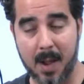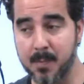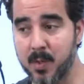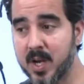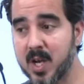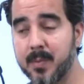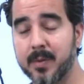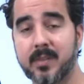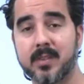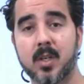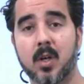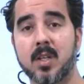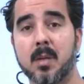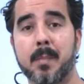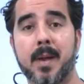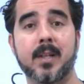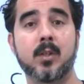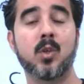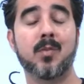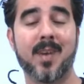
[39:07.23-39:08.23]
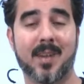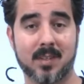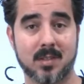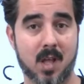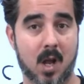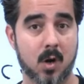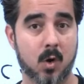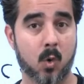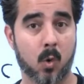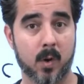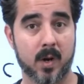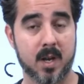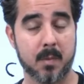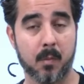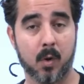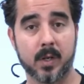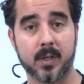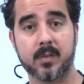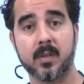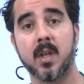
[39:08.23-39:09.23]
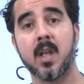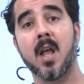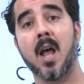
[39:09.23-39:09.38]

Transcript: I'm not even selling my $2,000 course anymore.